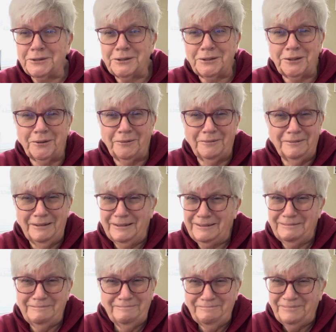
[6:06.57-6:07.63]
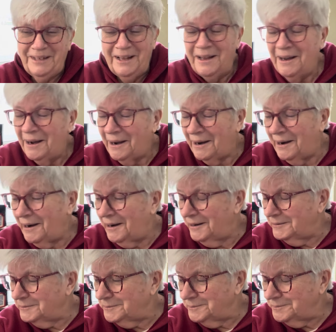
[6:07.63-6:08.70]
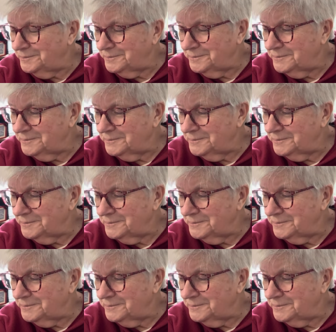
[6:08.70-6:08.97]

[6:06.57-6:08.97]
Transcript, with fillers: so, um,